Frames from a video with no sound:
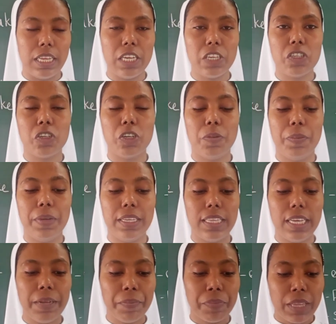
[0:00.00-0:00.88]
there should
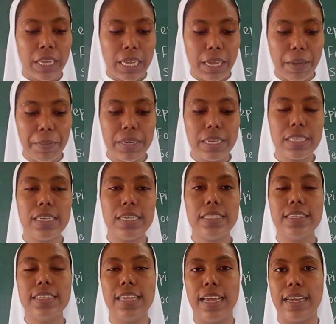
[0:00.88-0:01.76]
be the
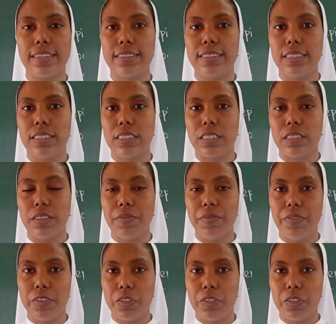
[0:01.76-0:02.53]
emergency exits.